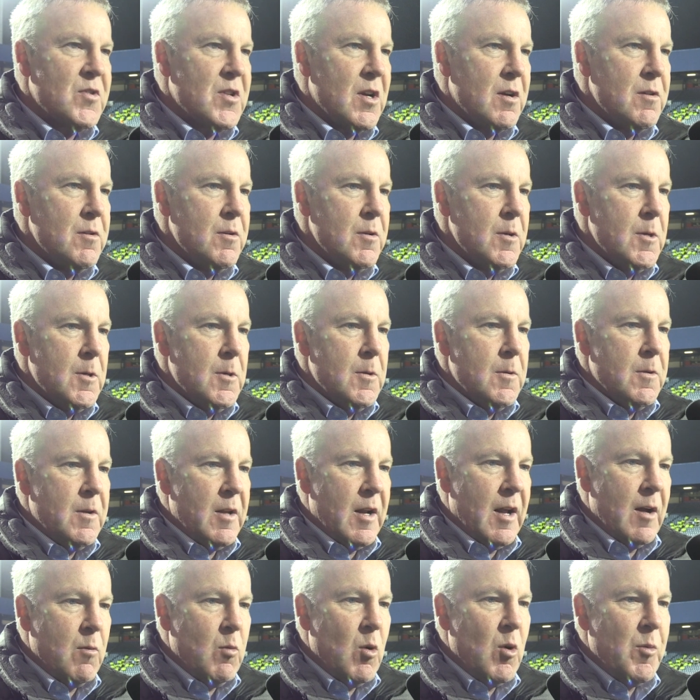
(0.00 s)
So
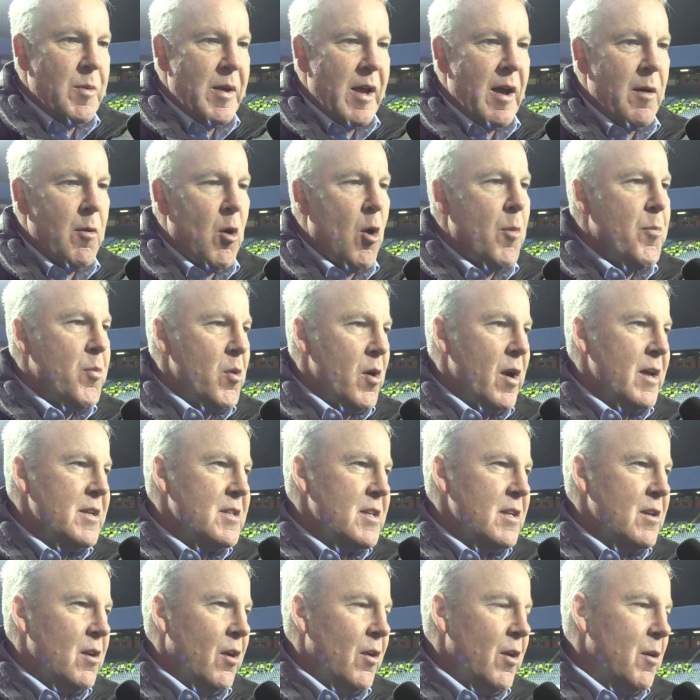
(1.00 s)
you know, it will be
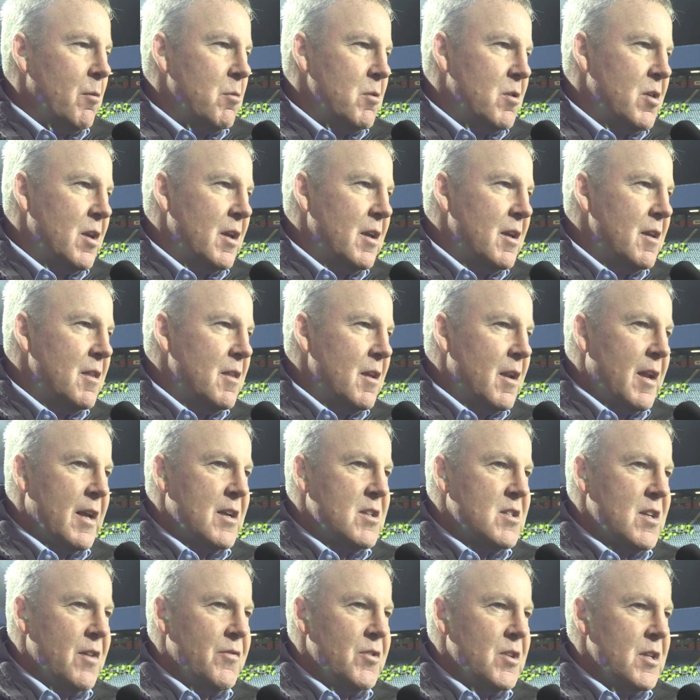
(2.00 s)
operated on, I would think, in the
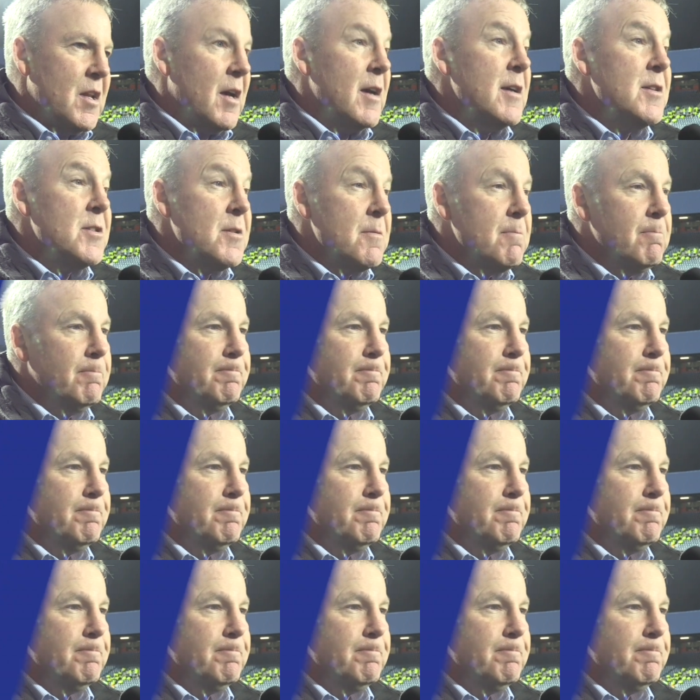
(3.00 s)
next 7 days.